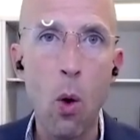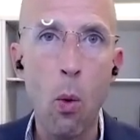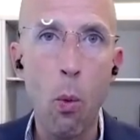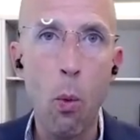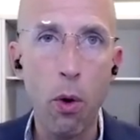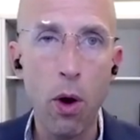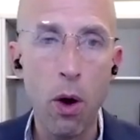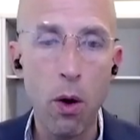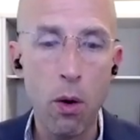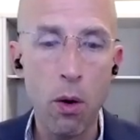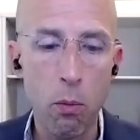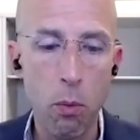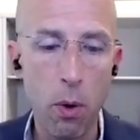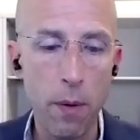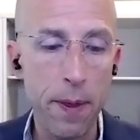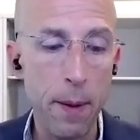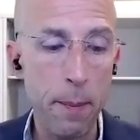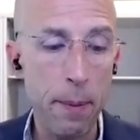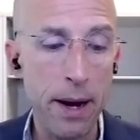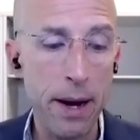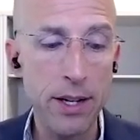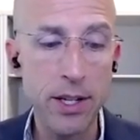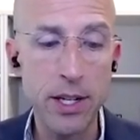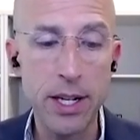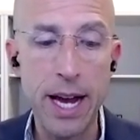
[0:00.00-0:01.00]
what the
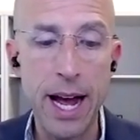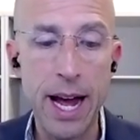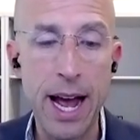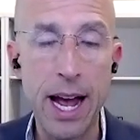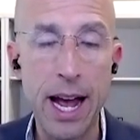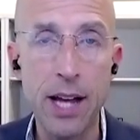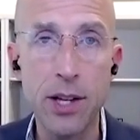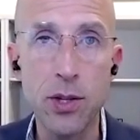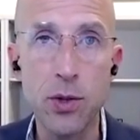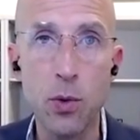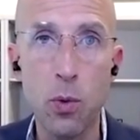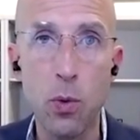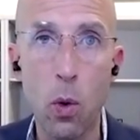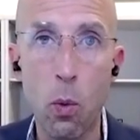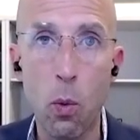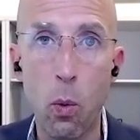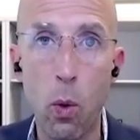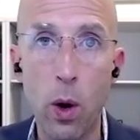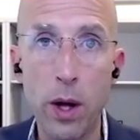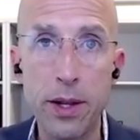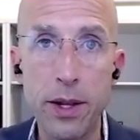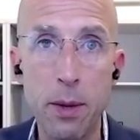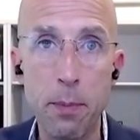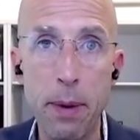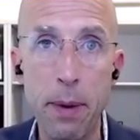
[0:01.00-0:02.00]
patient has,
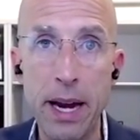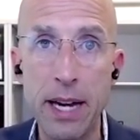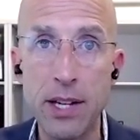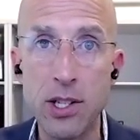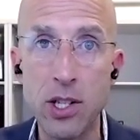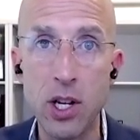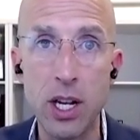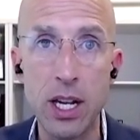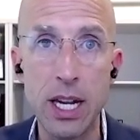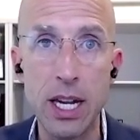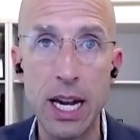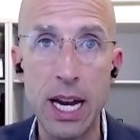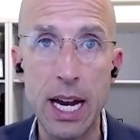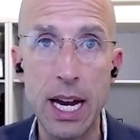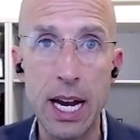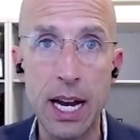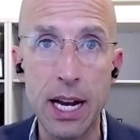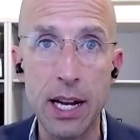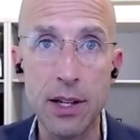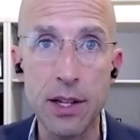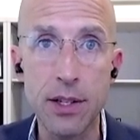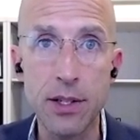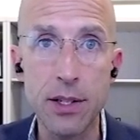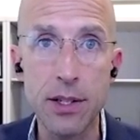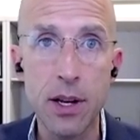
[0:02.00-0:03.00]
what the patient
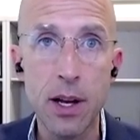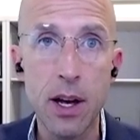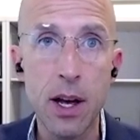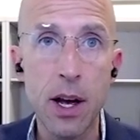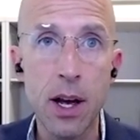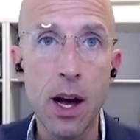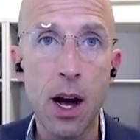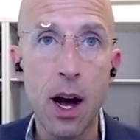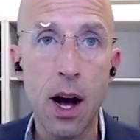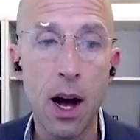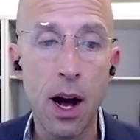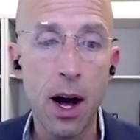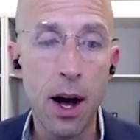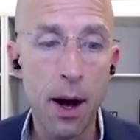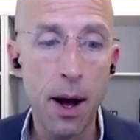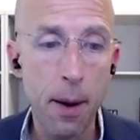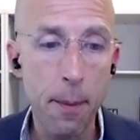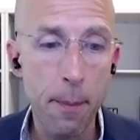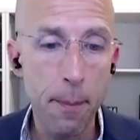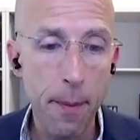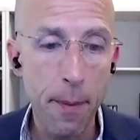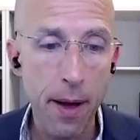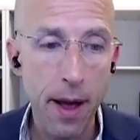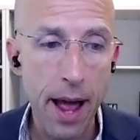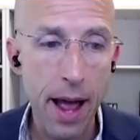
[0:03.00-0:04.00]
needs,
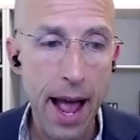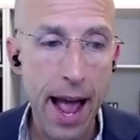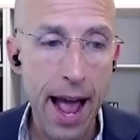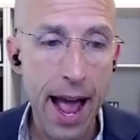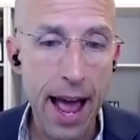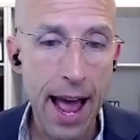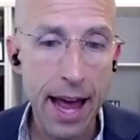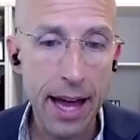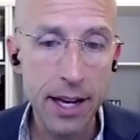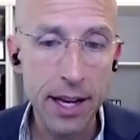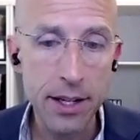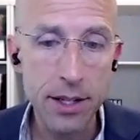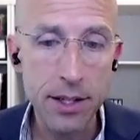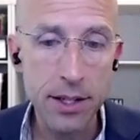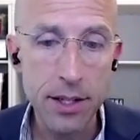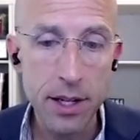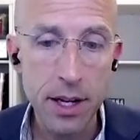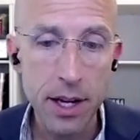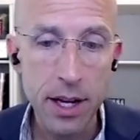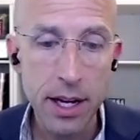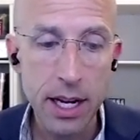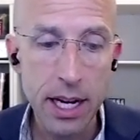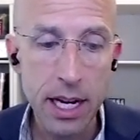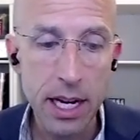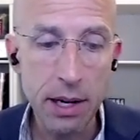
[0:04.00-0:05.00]

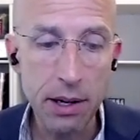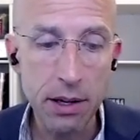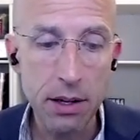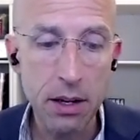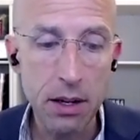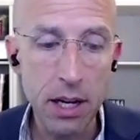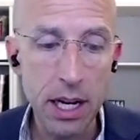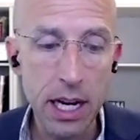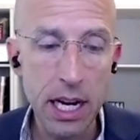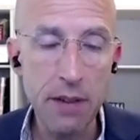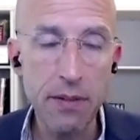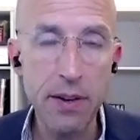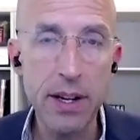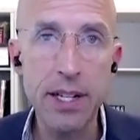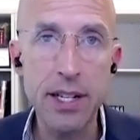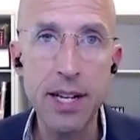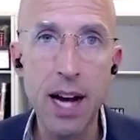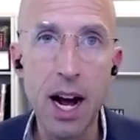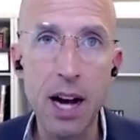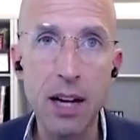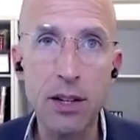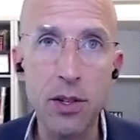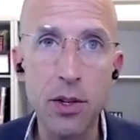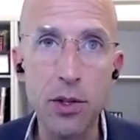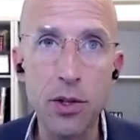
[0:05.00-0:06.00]
and even
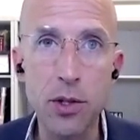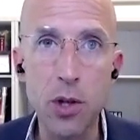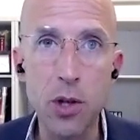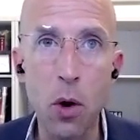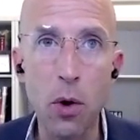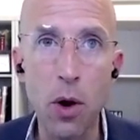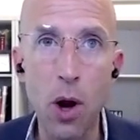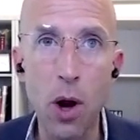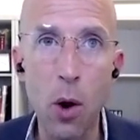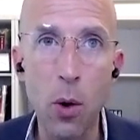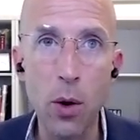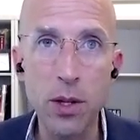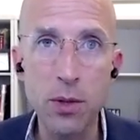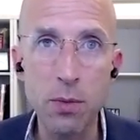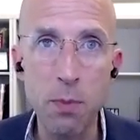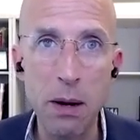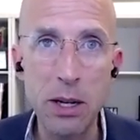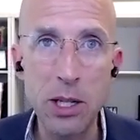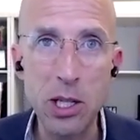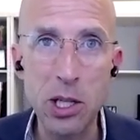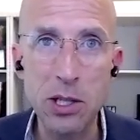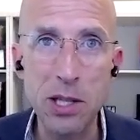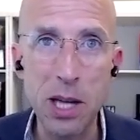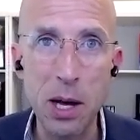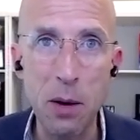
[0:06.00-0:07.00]
doctors don't know as
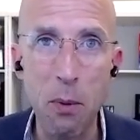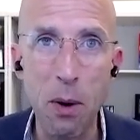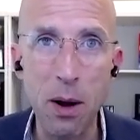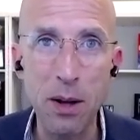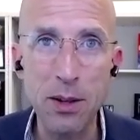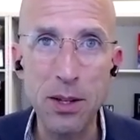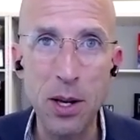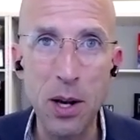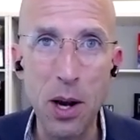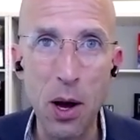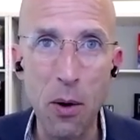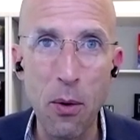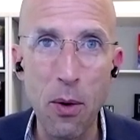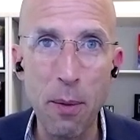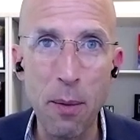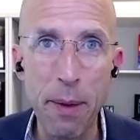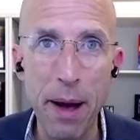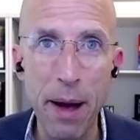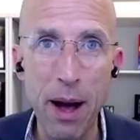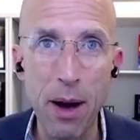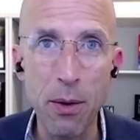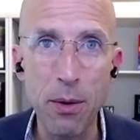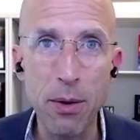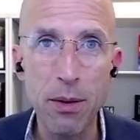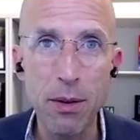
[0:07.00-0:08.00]
much as they want to know
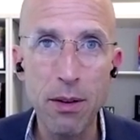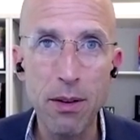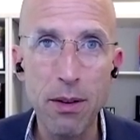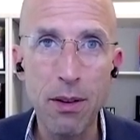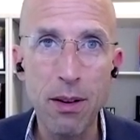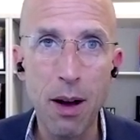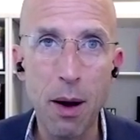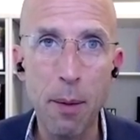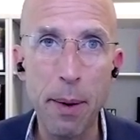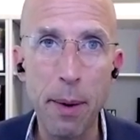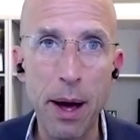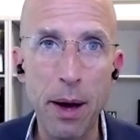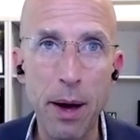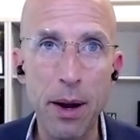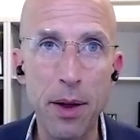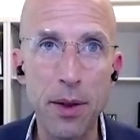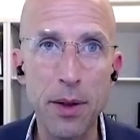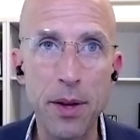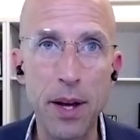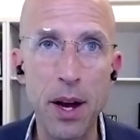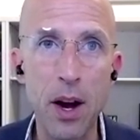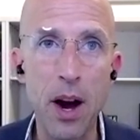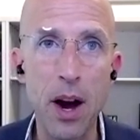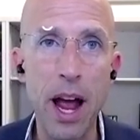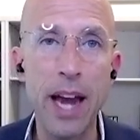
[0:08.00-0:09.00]
about
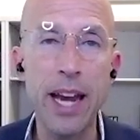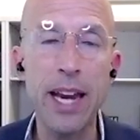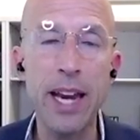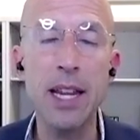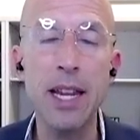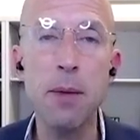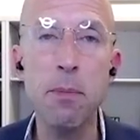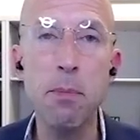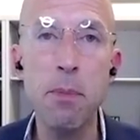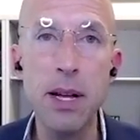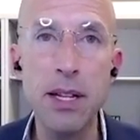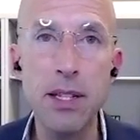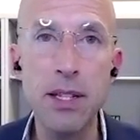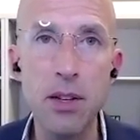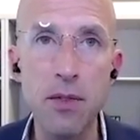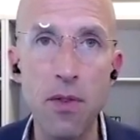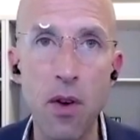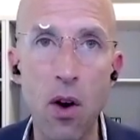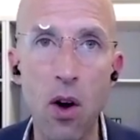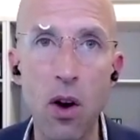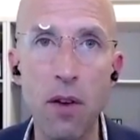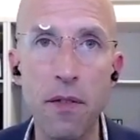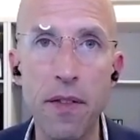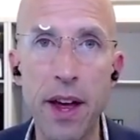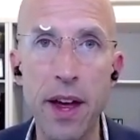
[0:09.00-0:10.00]
healthcare. And in the midst of
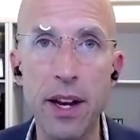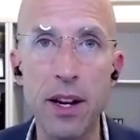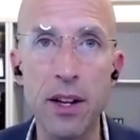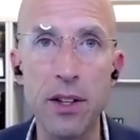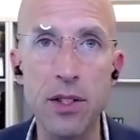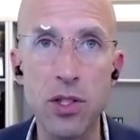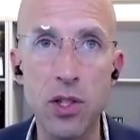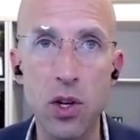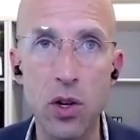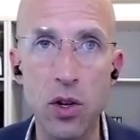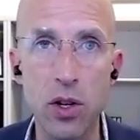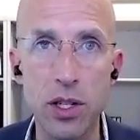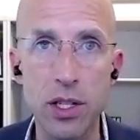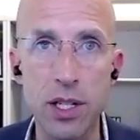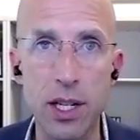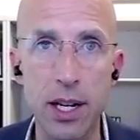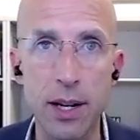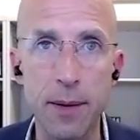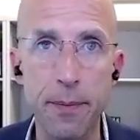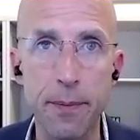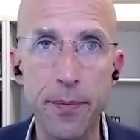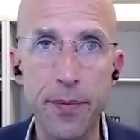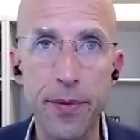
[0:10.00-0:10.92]
all of that uncertainty,